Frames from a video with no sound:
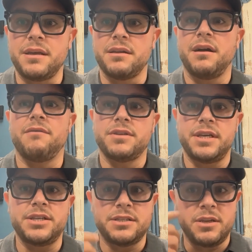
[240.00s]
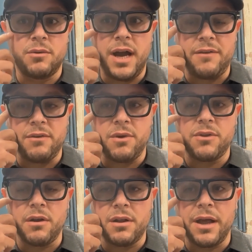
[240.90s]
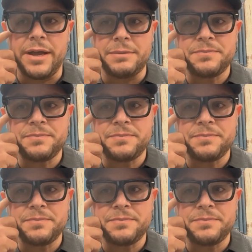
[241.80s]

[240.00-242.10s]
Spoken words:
the conversations that we're having with our client.